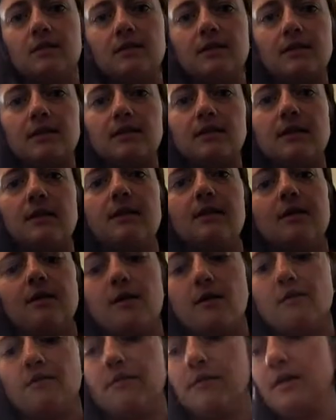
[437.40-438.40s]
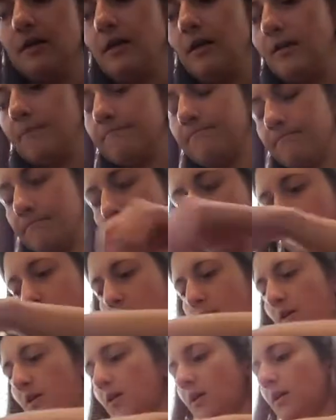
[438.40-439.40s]
Set it carefully
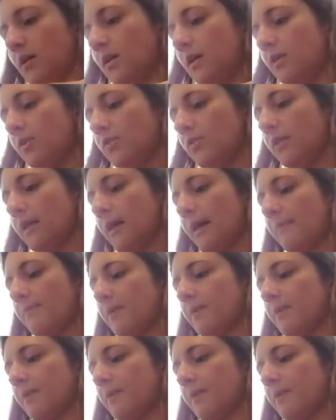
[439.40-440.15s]
in your lap.